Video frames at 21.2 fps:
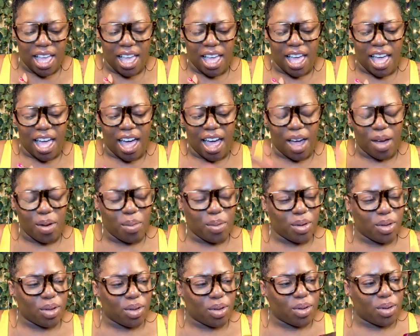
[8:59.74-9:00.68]
I
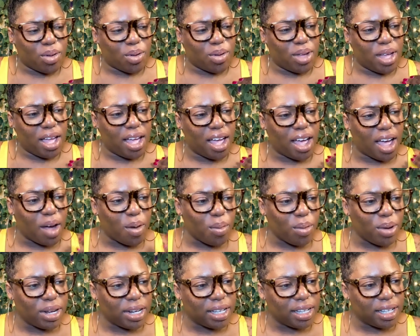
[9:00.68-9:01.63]

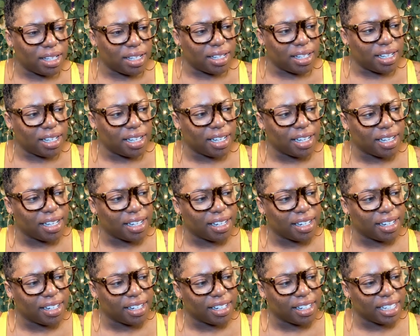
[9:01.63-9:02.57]
want to
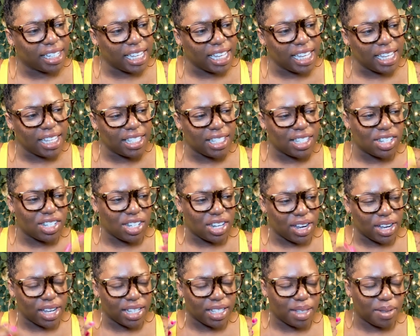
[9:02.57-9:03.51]
get into
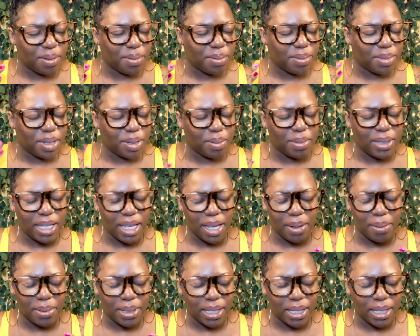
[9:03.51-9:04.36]
sharing some tips and